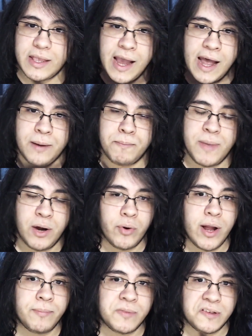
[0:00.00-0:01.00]
And
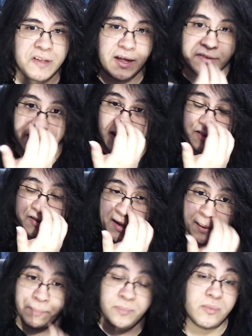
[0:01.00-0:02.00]
Miriam says it's
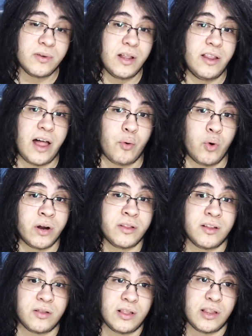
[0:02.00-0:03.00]
him, like, one
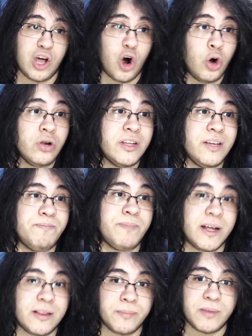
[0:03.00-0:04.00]
of the only
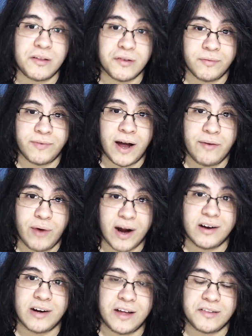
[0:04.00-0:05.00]
victim that survived
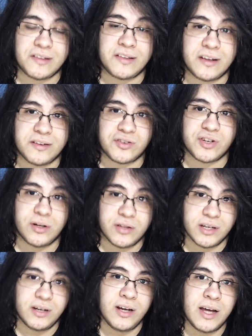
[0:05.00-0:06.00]
recognizes that it's
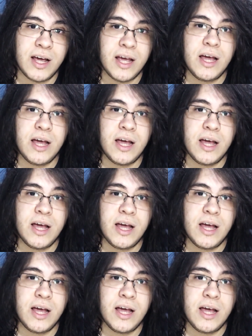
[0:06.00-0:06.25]
Chilton.